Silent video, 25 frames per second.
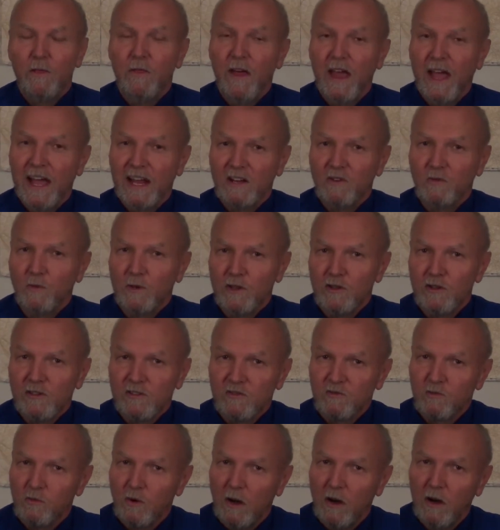That which
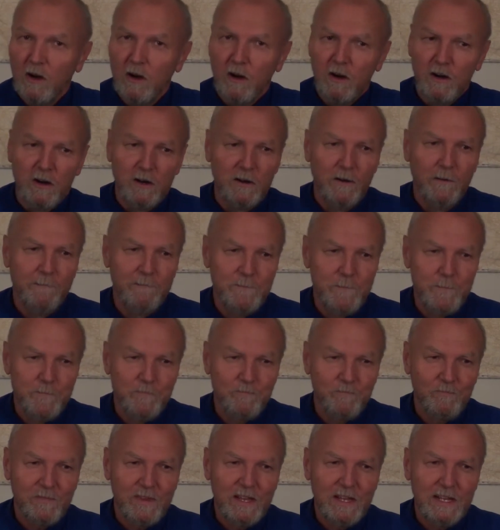is wrong
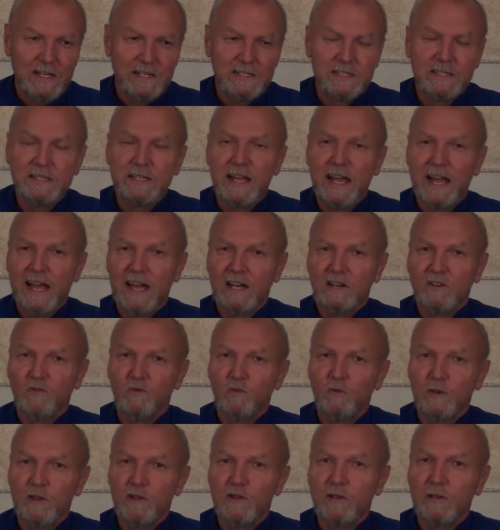is
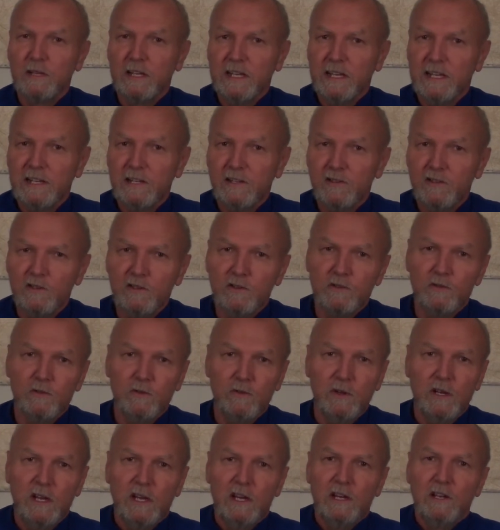that which leads
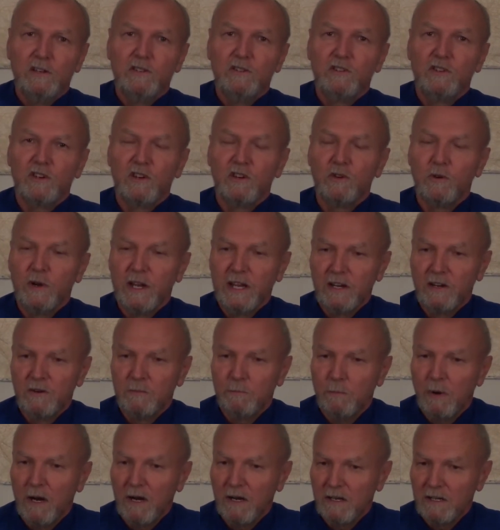you to greater
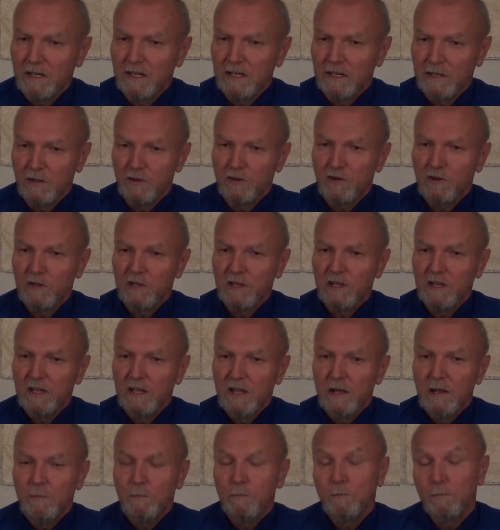bondage.
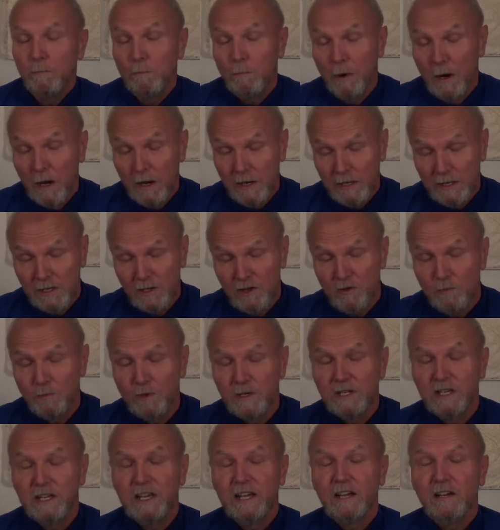Bondage
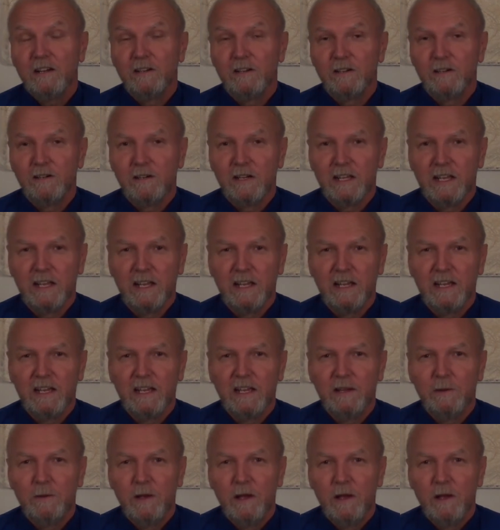particularly
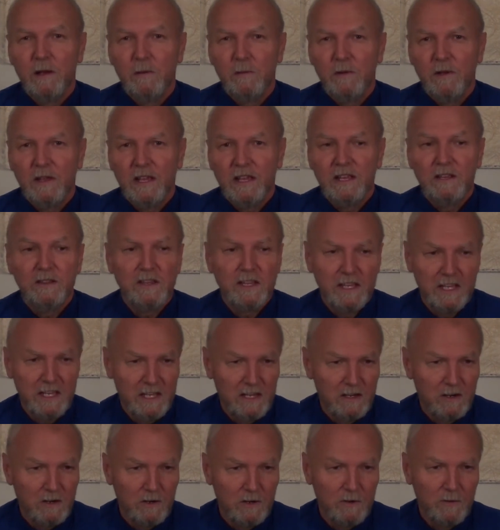in the
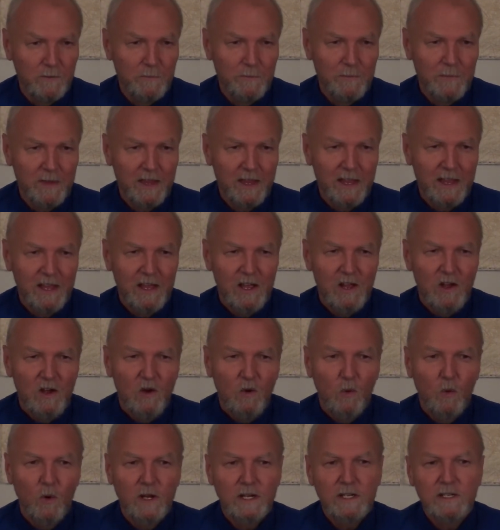ego.
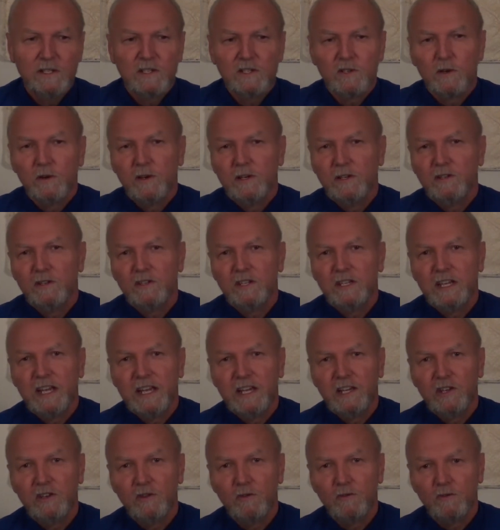What is going to
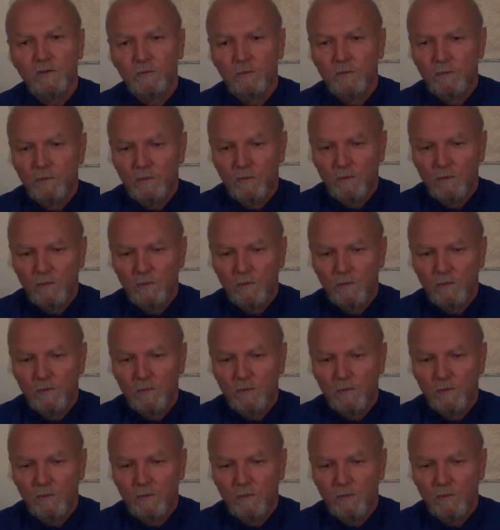take you